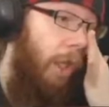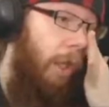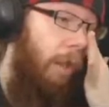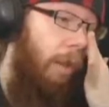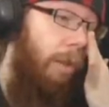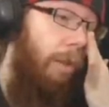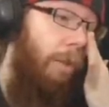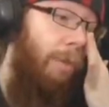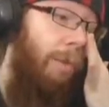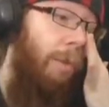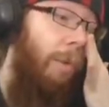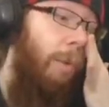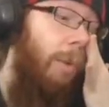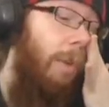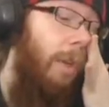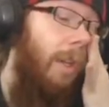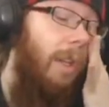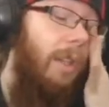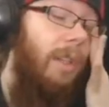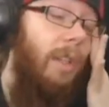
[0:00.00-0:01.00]
through the
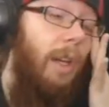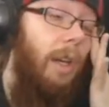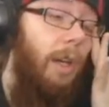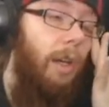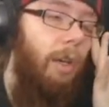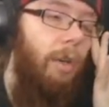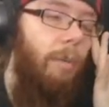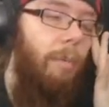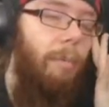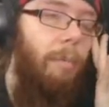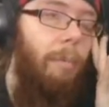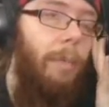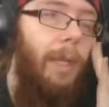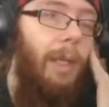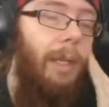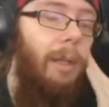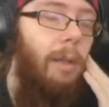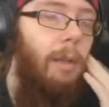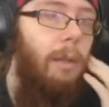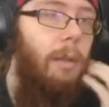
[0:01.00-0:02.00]
entire middle.